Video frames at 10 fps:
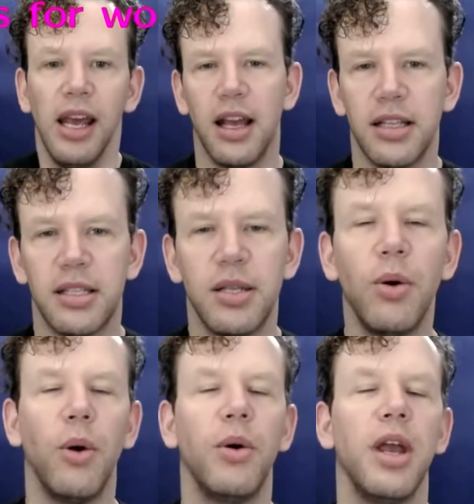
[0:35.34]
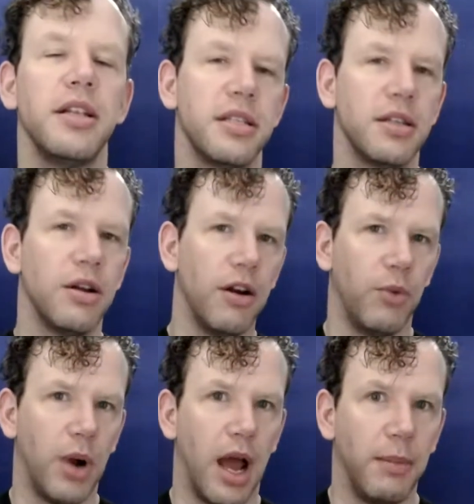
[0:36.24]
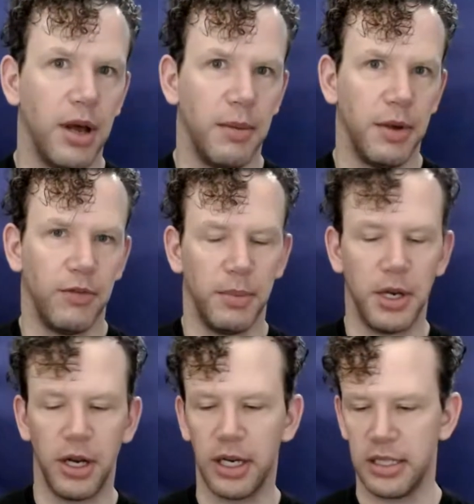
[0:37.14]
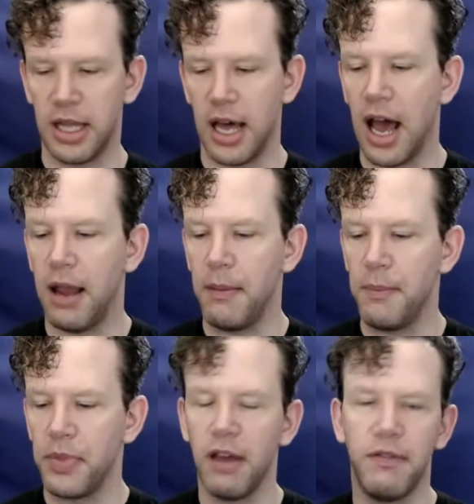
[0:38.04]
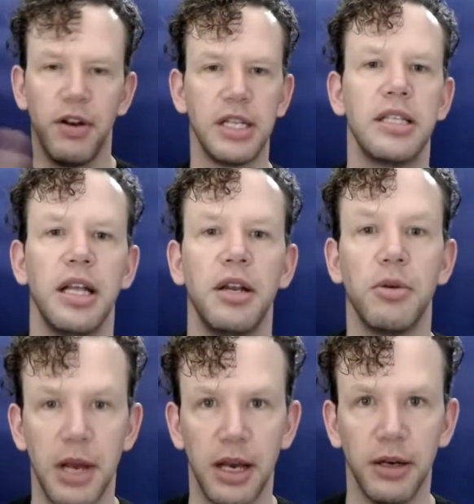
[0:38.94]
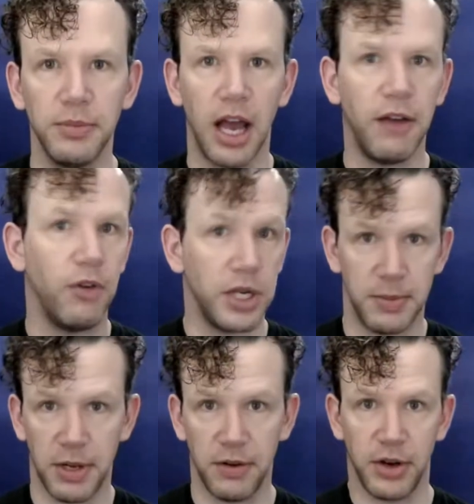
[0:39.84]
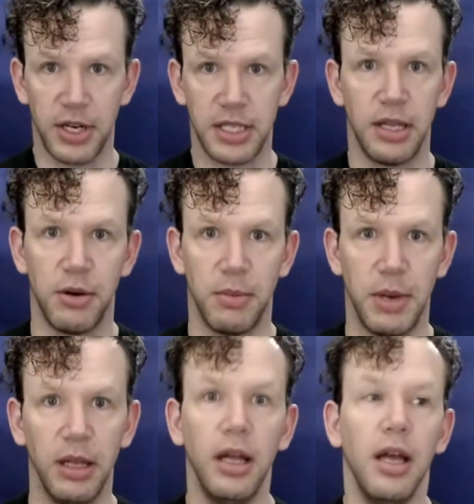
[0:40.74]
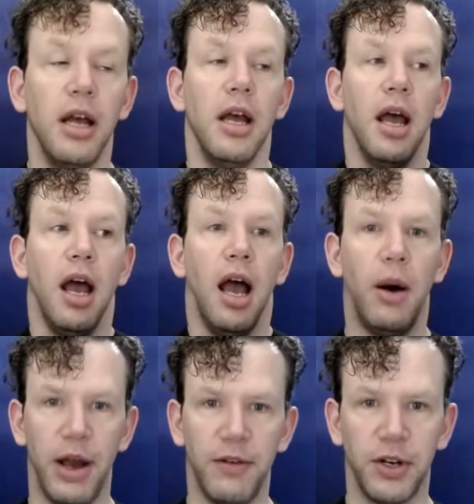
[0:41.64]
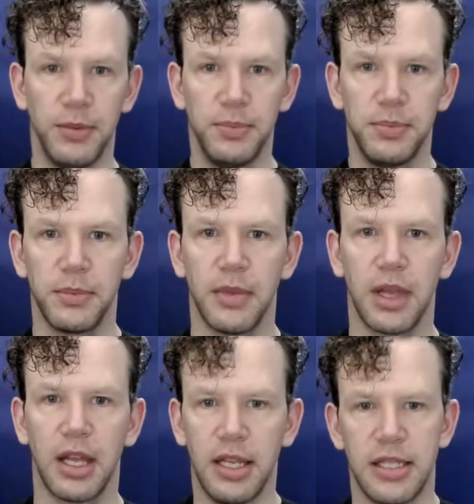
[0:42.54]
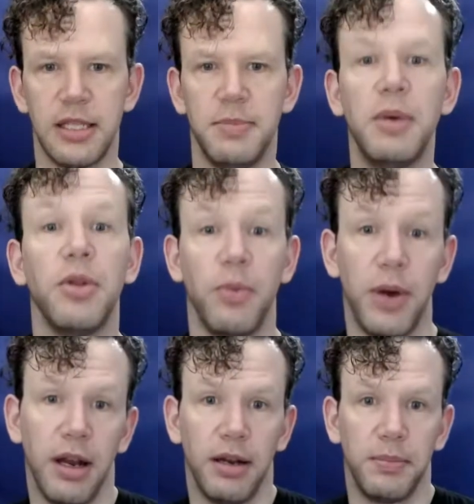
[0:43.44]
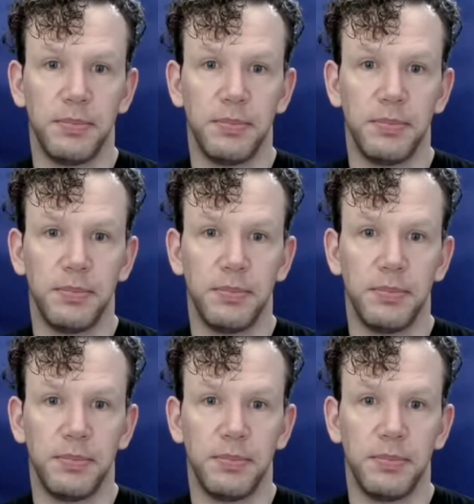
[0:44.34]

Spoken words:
So, okay, to start off, where I'm coming from here is that I'm a very slender male. I've always been a very slender male. However, this is me with weight on.